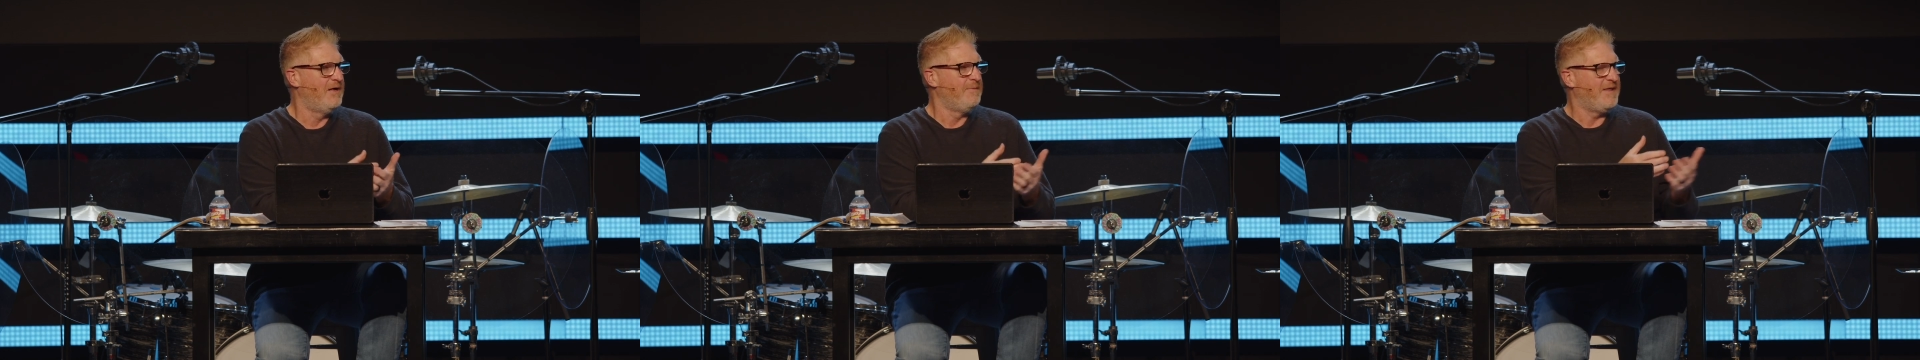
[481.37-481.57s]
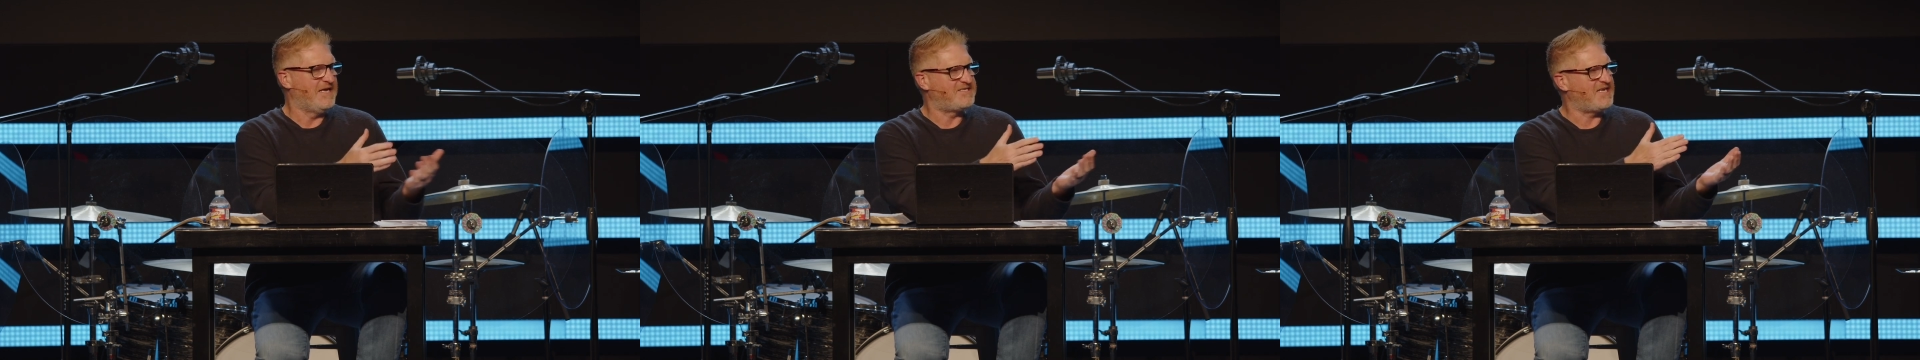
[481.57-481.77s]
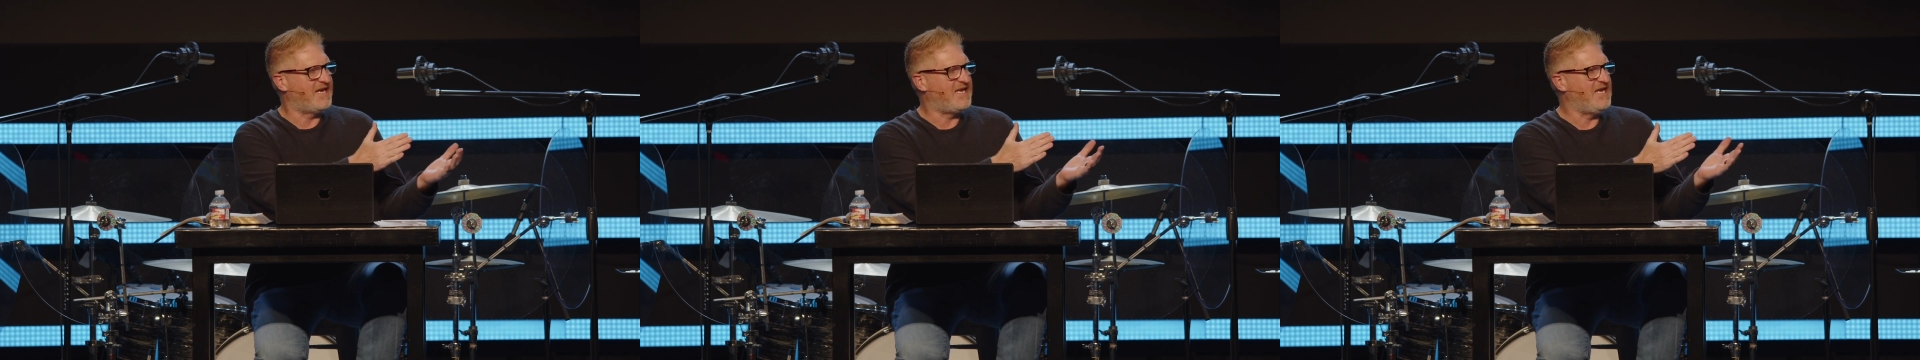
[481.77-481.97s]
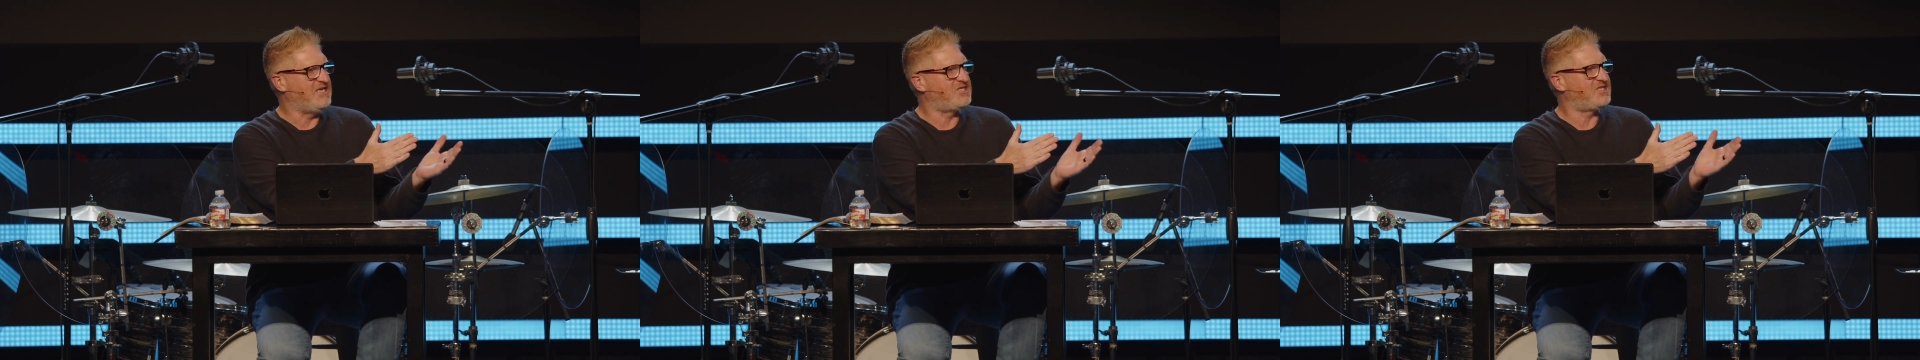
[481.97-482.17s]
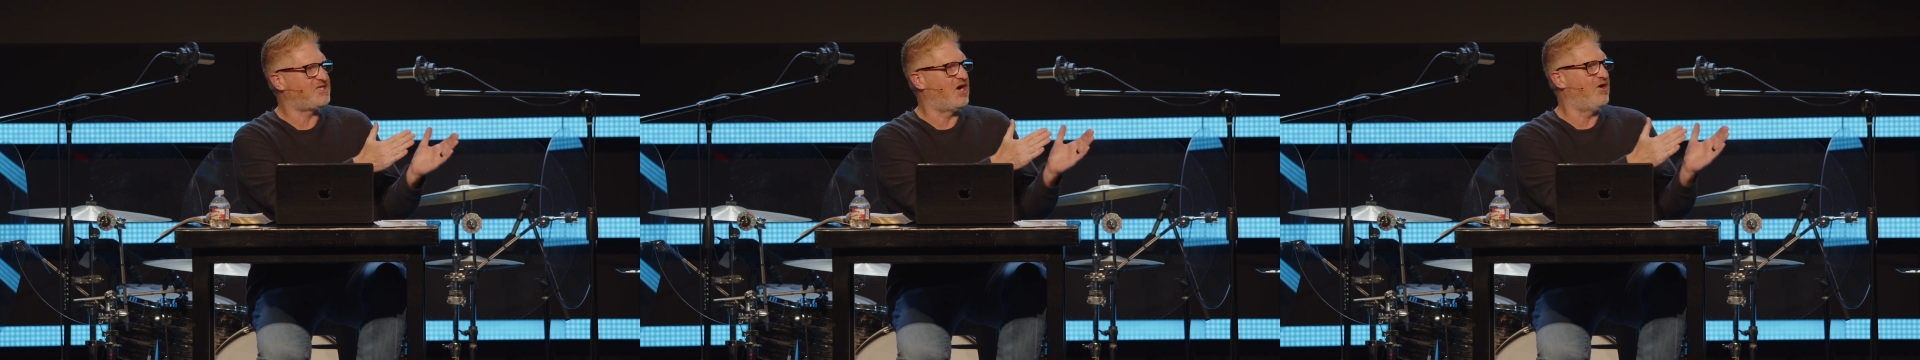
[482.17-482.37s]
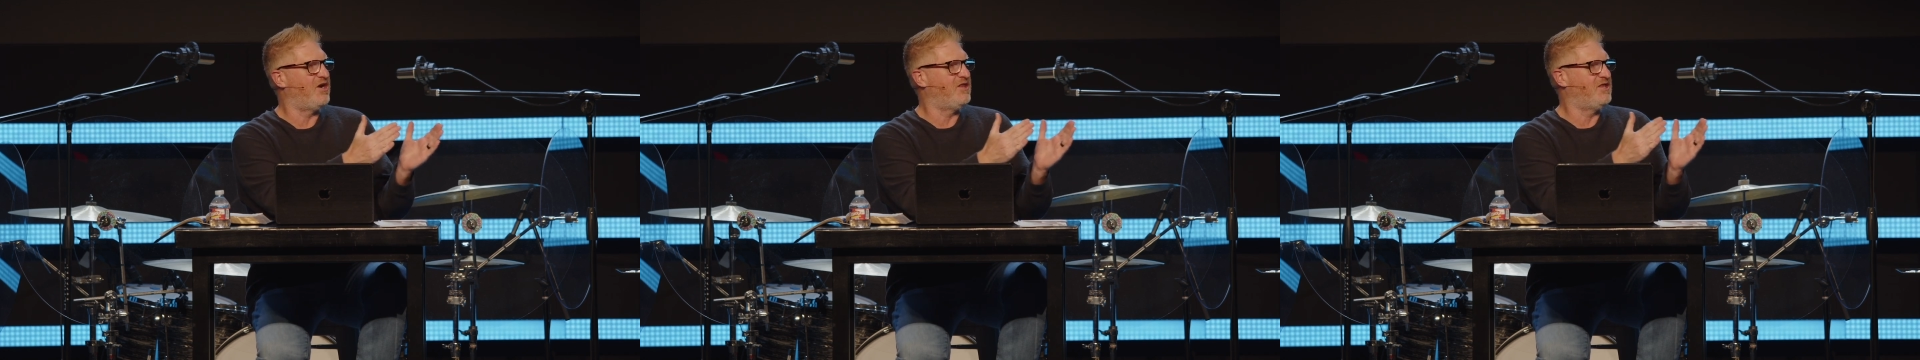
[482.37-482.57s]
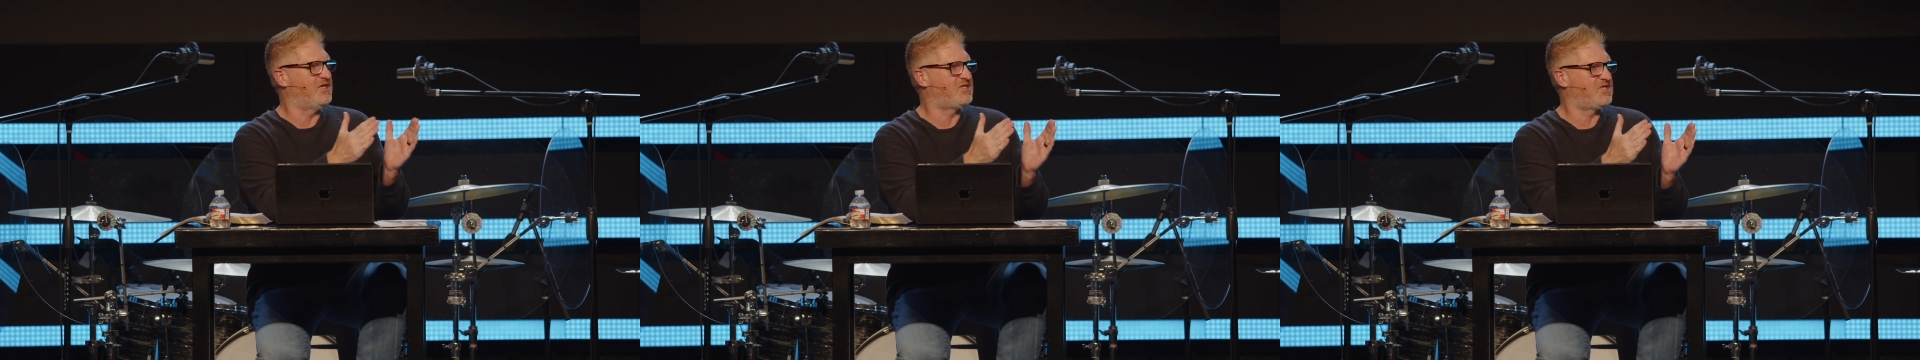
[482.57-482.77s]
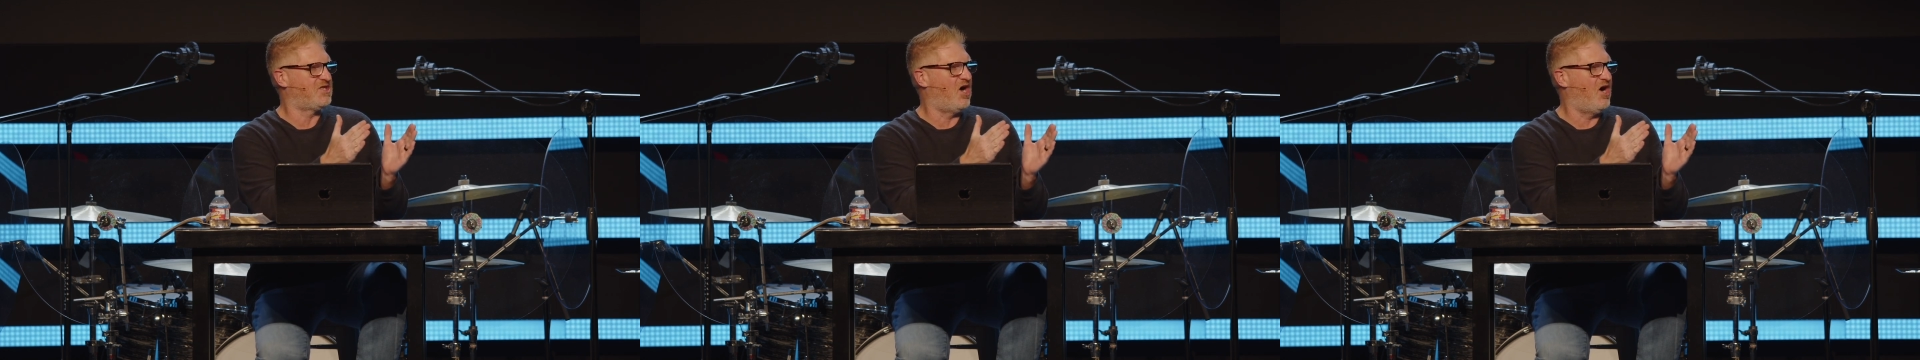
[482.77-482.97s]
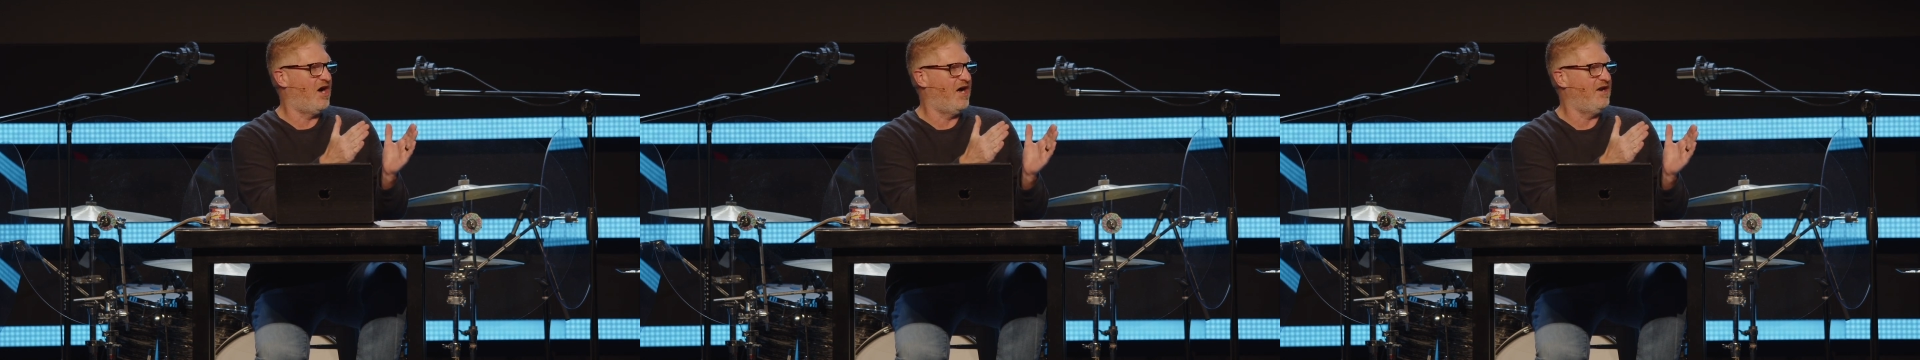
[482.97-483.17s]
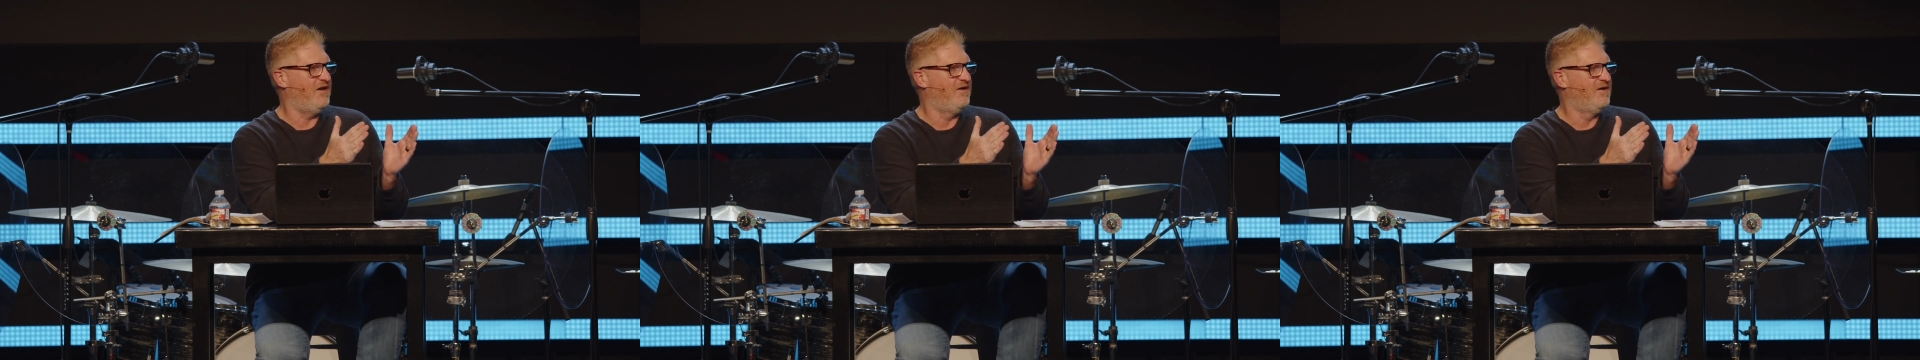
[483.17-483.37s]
It's like he started this thought,